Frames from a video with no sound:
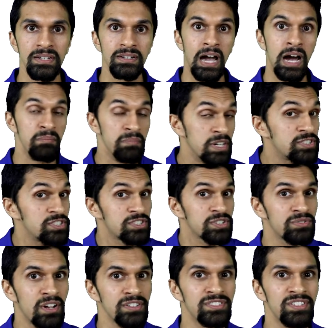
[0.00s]
How much is
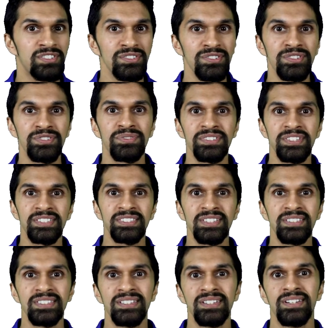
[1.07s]
across the solution
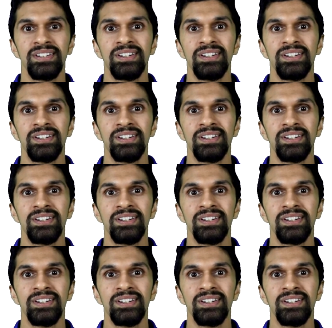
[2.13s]
resistance?